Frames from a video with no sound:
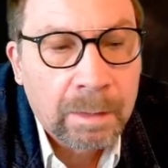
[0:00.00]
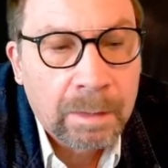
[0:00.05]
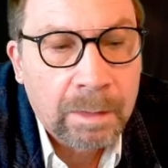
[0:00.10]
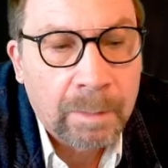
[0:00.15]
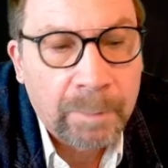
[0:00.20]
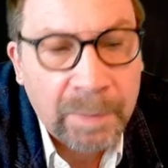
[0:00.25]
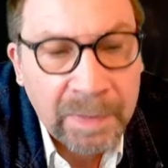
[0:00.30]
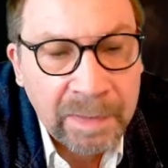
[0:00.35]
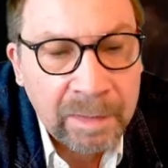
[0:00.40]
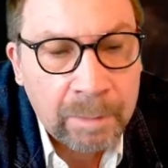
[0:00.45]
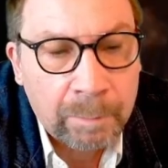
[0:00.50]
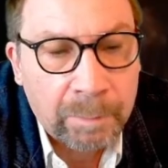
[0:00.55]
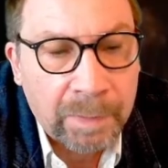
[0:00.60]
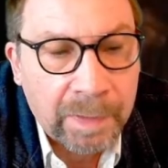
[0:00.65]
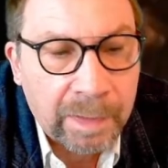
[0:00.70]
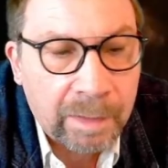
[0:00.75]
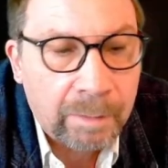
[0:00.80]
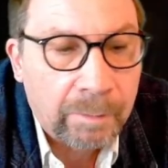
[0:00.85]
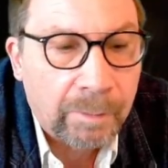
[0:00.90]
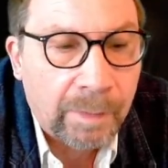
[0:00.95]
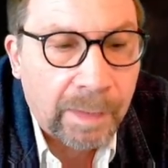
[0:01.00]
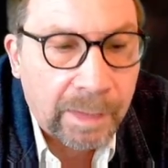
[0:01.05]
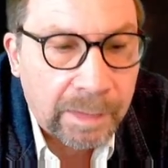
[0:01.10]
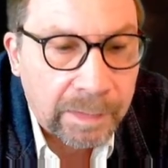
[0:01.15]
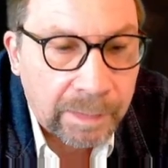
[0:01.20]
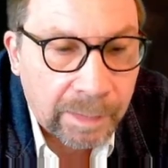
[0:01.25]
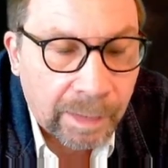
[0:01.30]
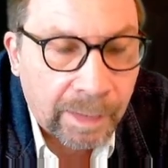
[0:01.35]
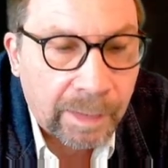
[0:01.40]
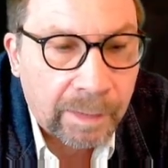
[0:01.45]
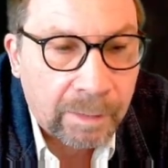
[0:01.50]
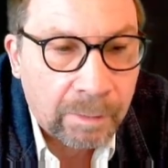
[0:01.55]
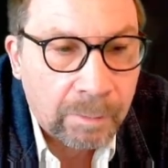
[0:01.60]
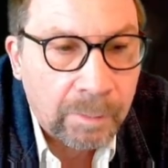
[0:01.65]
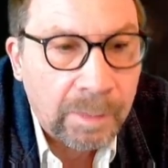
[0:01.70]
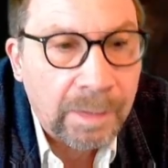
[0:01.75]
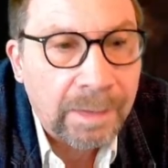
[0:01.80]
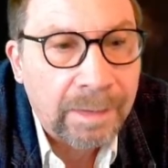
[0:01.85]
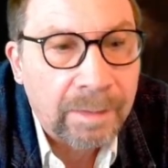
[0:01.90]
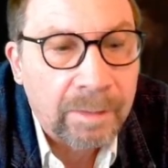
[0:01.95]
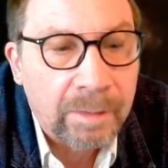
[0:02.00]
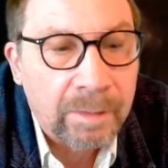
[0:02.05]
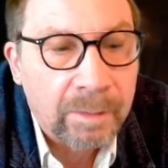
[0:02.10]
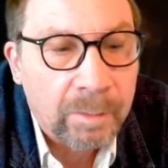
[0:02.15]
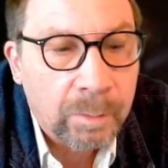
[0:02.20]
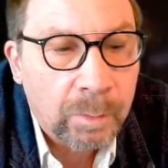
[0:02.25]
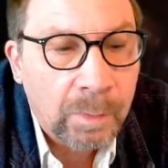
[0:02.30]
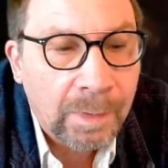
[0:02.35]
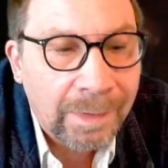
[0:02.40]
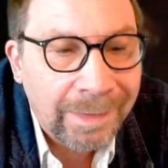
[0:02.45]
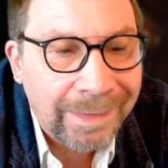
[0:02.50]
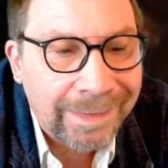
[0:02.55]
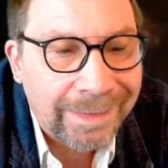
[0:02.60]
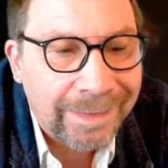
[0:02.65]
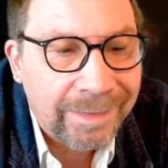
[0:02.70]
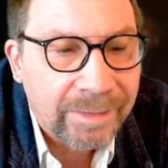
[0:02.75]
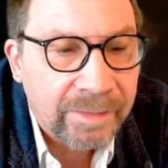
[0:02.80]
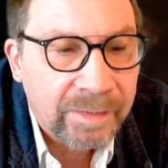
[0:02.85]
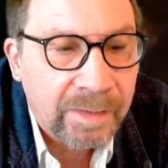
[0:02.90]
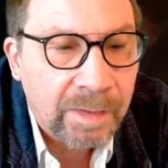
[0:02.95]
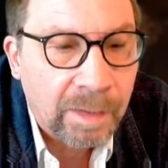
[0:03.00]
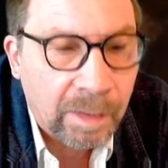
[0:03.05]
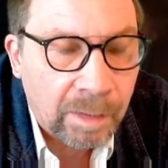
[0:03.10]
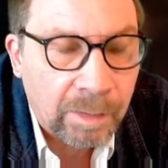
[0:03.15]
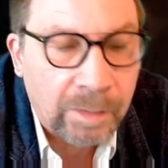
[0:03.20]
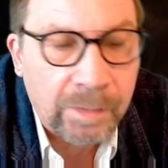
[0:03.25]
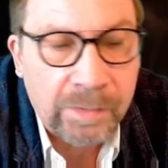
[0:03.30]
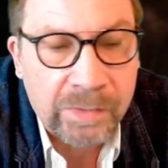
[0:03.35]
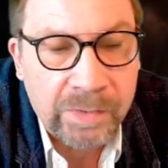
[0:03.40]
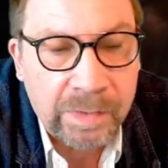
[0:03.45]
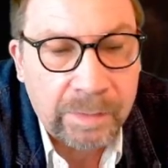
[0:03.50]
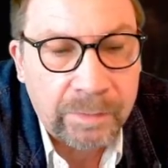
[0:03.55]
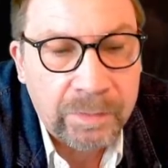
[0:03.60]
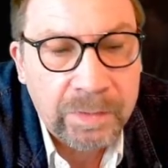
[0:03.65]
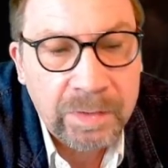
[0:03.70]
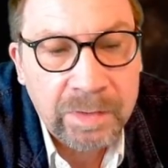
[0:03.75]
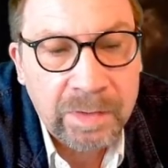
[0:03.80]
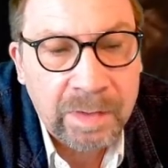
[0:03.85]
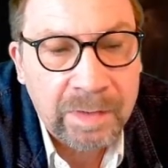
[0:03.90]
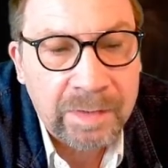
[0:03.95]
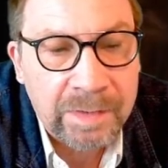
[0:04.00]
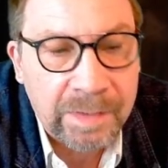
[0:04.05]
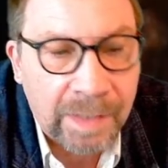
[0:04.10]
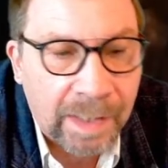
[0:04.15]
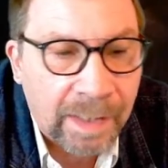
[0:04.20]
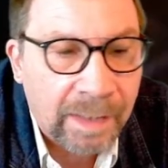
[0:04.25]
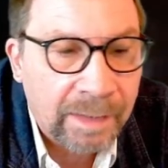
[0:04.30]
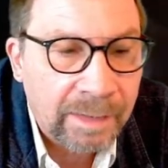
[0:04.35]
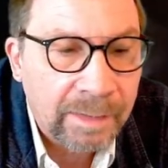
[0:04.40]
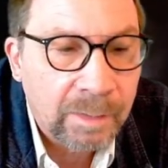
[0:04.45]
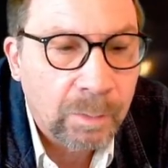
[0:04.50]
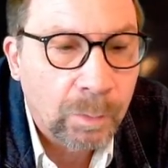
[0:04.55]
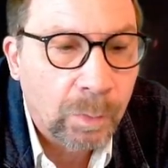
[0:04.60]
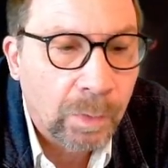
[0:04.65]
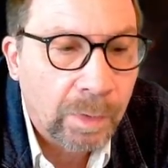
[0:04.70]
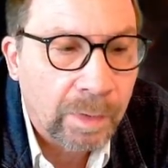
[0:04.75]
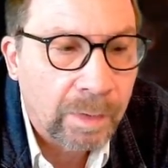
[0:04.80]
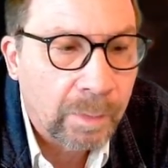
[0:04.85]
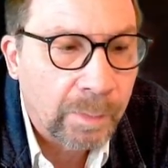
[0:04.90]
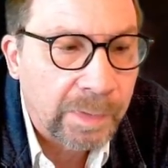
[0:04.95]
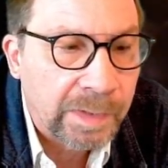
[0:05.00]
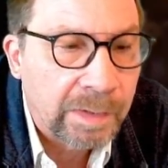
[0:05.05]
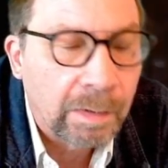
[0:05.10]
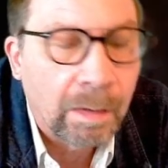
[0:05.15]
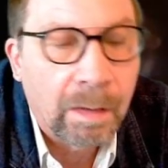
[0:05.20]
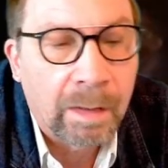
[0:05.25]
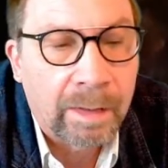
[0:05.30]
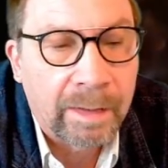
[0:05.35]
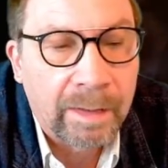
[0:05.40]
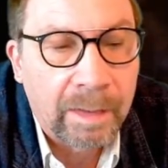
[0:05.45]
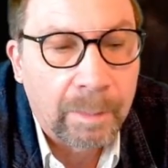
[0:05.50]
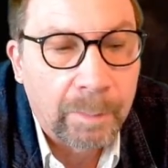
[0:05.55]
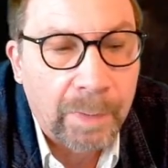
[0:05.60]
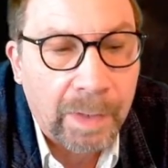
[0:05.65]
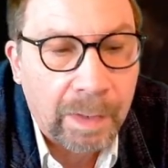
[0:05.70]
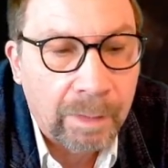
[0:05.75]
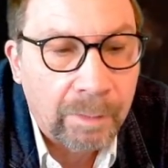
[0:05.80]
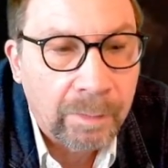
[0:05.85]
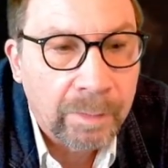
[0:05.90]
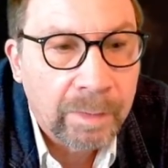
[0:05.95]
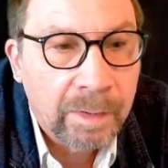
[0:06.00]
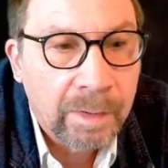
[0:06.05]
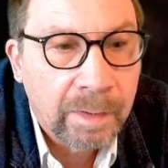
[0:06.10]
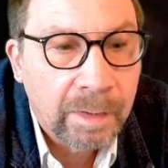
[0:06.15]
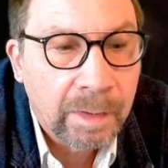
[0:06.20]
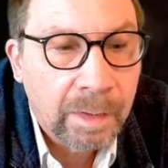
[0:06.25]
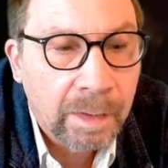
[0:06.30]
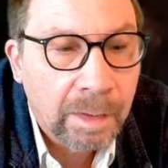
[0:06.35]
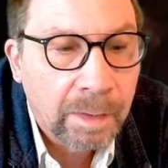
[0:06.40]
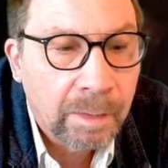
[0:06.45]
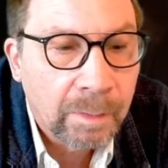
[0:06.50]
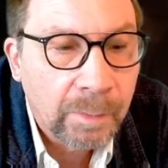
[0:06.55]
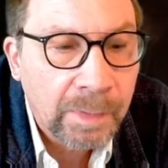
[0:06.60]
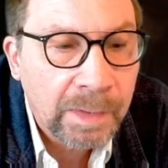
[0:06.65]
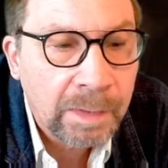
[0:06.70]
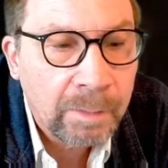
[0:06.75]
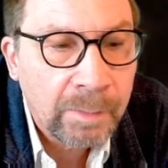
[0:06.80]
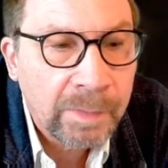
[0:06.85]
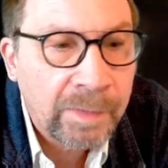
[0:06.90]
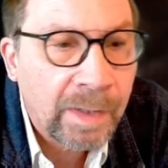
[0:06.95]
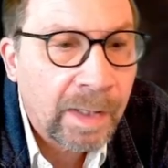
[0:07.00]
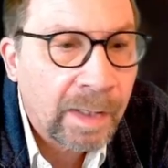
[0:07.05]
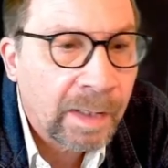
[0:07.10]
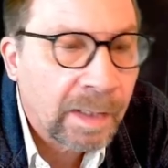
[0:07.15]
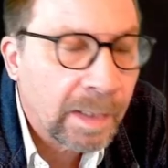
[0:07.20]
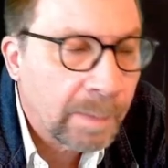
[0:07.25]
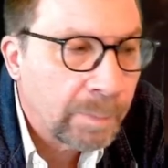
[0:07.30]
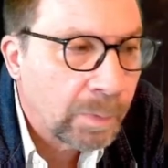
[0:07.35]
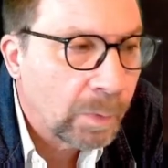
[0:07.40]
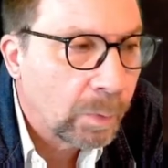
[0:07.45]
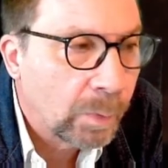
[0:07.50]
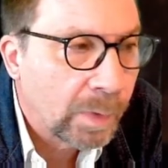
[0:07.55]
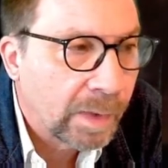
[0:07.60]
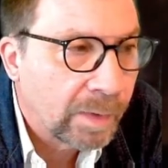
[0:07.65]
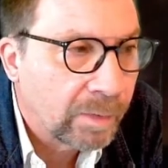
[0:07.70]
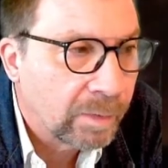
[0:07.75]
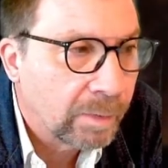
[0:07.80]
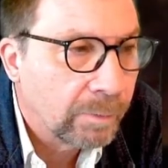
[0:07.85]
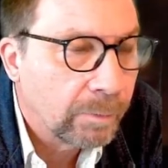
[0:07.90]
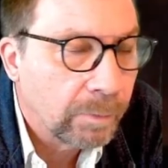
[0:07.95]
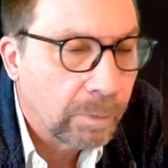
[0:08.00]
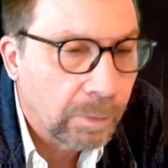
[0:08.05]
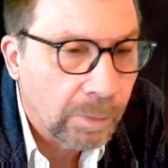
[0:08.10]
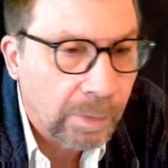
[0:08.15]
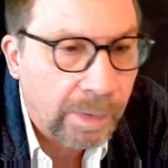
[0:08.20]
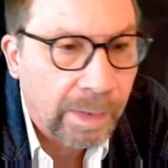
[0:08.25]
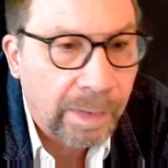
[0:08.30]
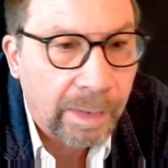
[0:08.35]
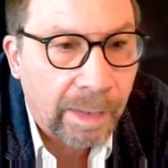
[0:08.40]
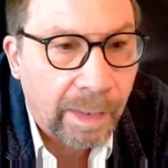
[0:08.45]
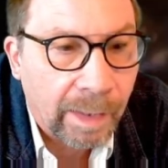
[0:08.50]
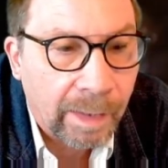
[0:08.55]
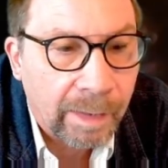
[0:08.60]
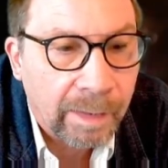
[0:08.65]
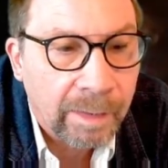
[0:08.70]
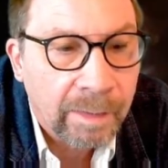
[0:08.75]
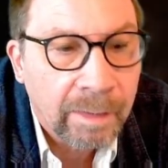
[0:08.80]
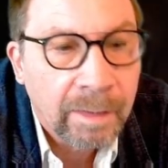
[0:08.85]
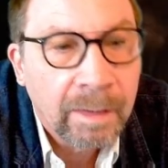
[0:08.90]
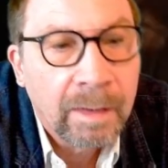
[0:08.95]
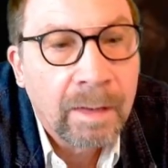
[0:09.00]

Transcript: The big debate right now is, what is color shift? Just exactly what are we talking about? Well, we've got a couple ways of looking at it.